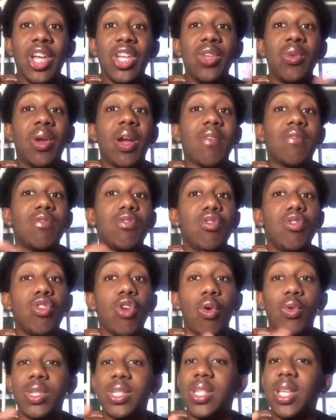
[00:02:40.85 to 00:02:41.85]
you have
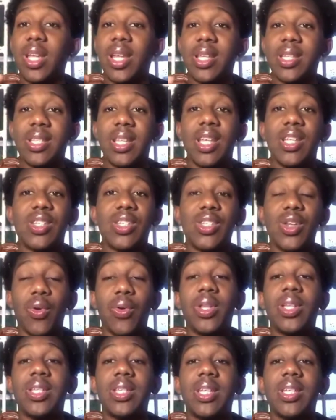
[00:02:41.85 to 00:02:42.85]
no sicknesses, no
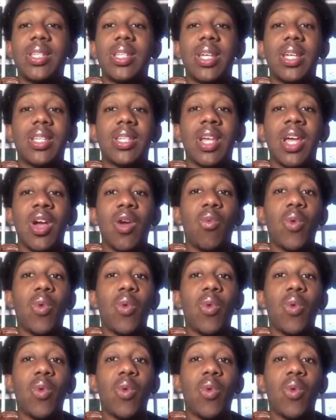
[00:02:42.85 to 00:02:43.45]
diseases,